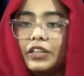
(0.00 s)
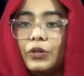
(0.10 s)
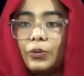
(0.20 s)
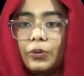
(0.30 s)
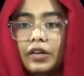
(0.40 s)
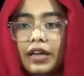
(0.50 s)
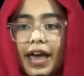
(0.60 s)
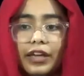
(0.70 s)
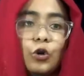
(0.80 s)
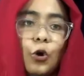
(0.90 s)
new
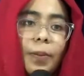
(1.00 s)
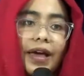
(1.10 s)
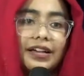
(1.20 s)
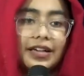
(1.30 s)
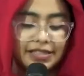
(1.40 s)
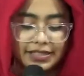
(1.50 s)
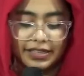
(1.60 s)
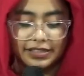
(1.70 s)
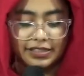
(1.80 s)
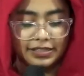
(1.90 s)
and go back
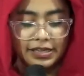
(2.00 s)
content.